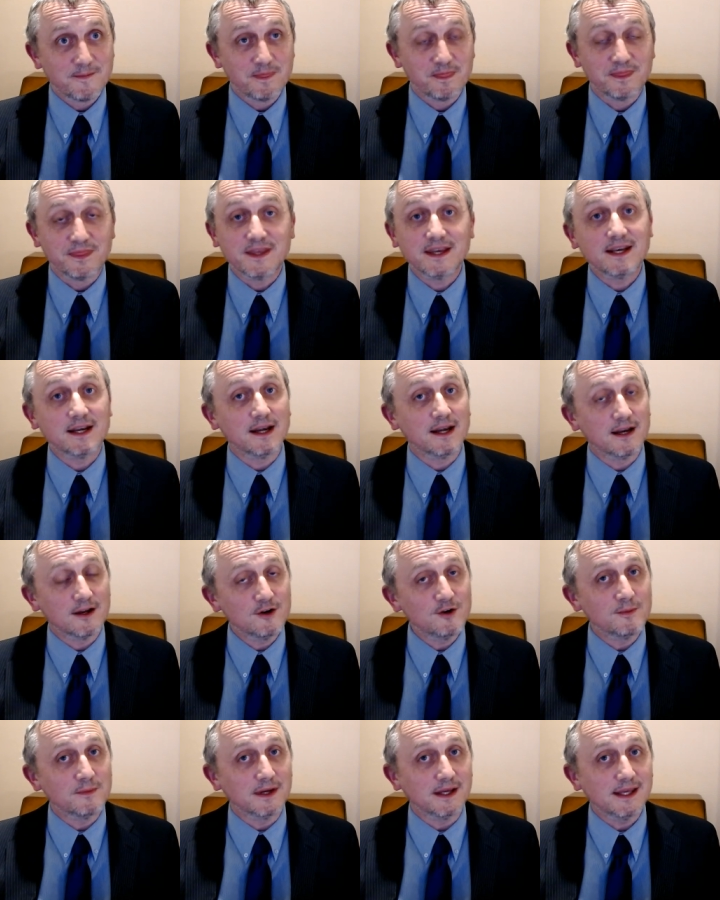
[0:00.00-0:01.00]
didn't
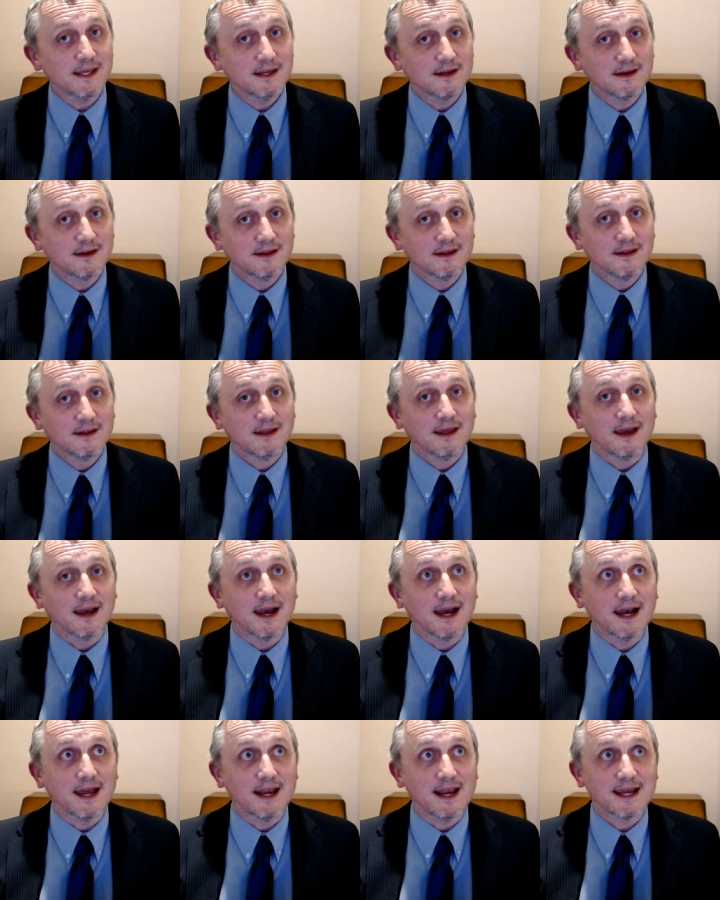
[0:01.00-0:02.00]
know me,
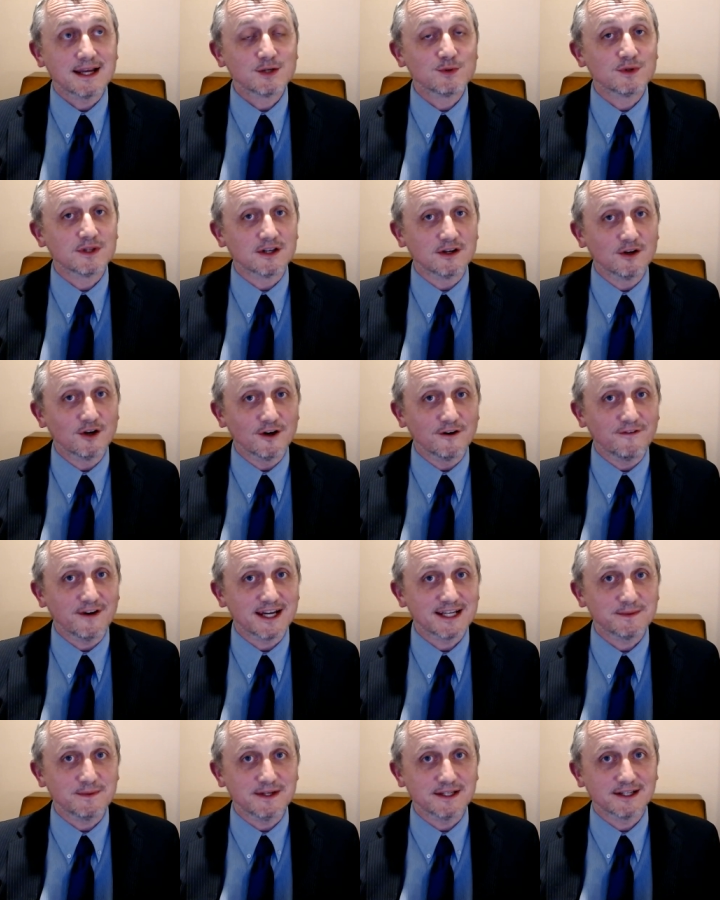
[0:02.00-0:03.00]
and as with a lot of
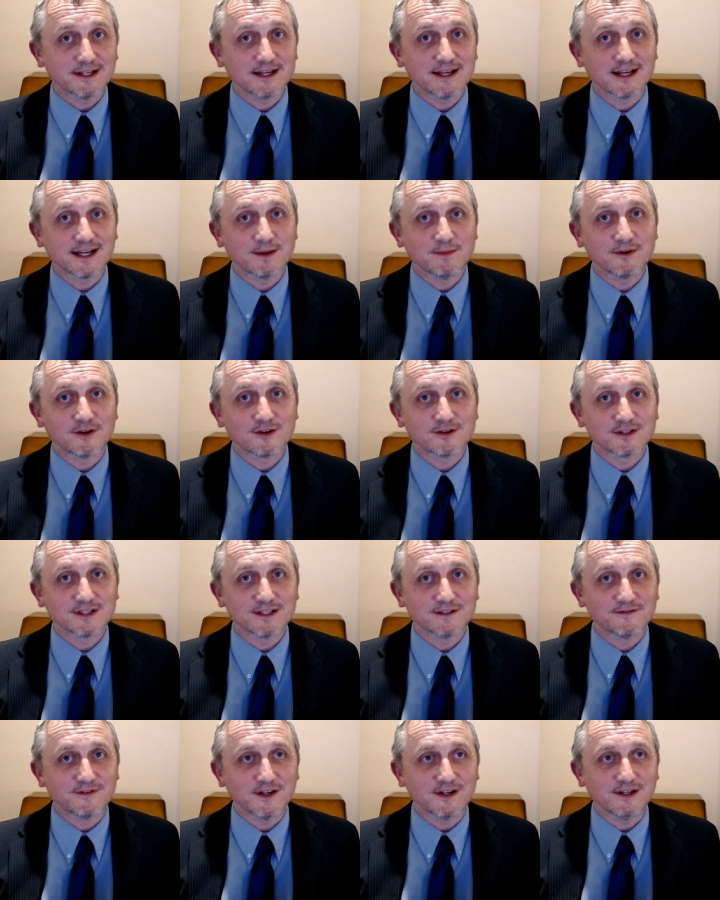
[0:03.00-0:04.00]
Aspies, I can come across
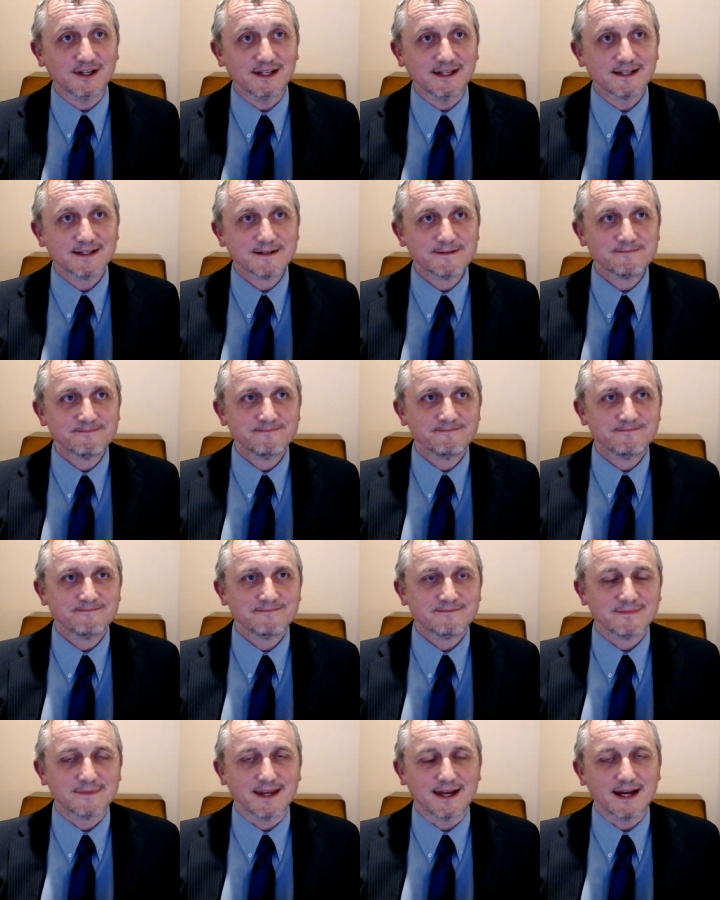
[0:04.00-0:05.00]
as very
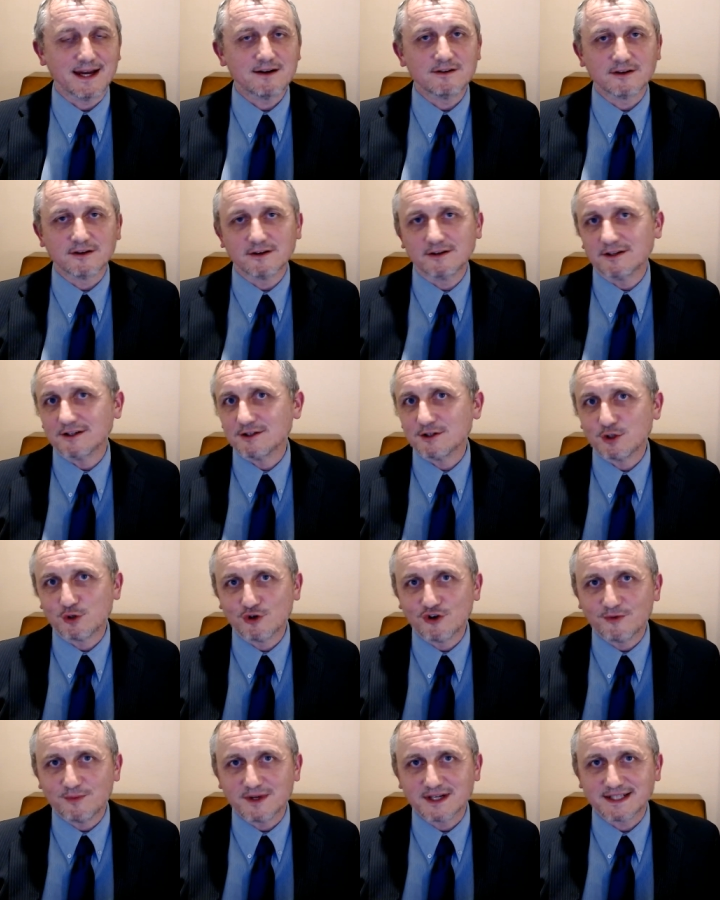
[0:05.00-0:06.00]
arrogant and
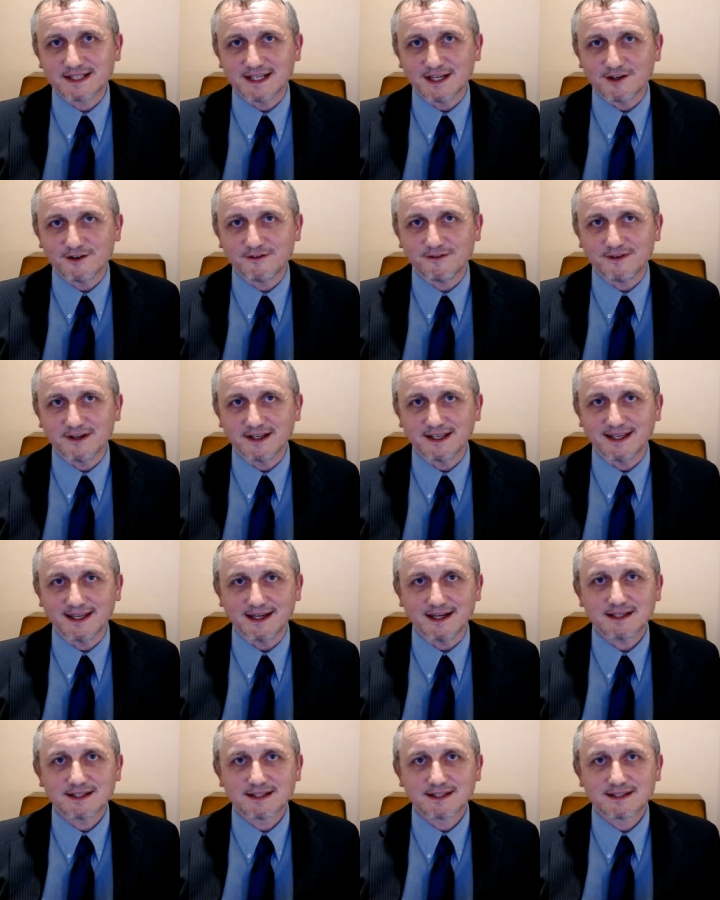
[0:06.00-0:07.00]
sure of myself, I
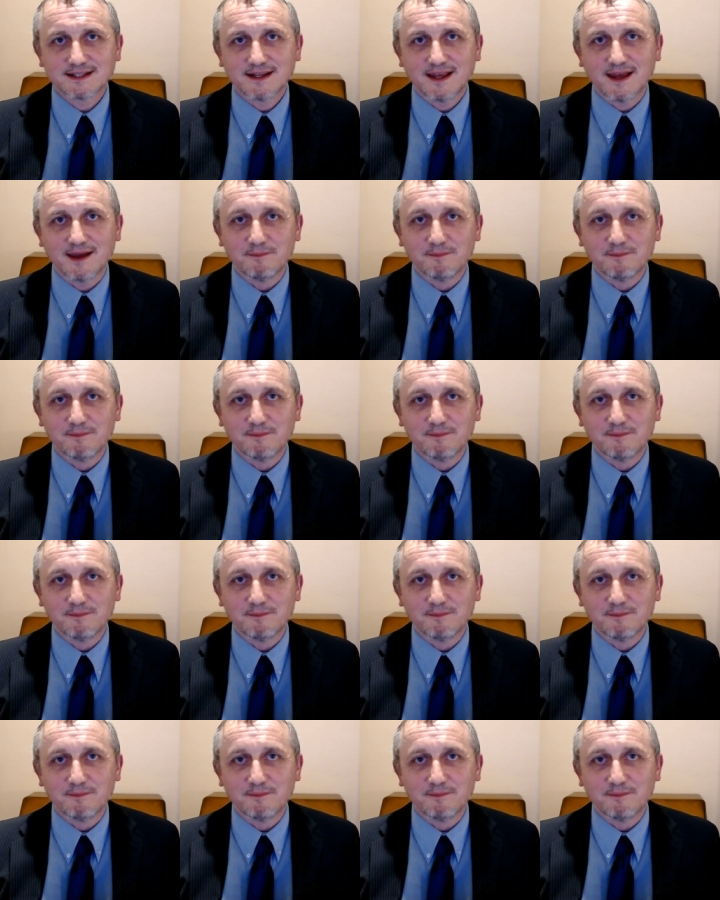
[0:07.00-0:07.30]
guess.